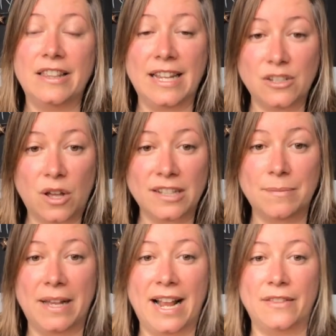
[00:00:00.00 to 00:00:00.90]
they talked
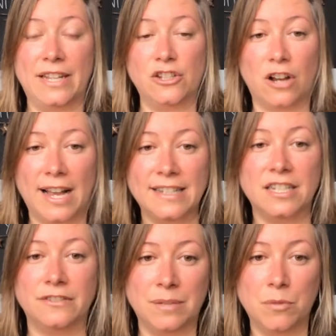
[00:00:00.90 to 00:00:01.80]
about how they tried
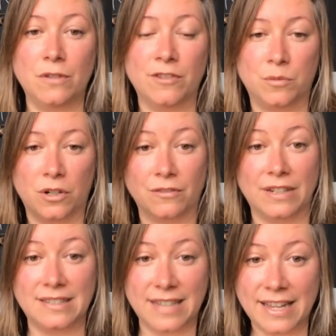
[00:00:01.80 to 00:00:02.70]
to remove the word
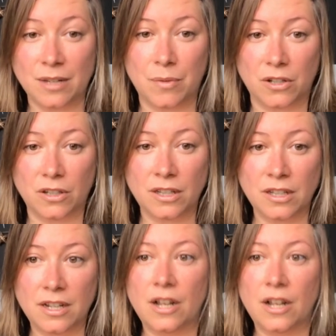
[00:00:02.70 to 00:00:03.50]
recyclable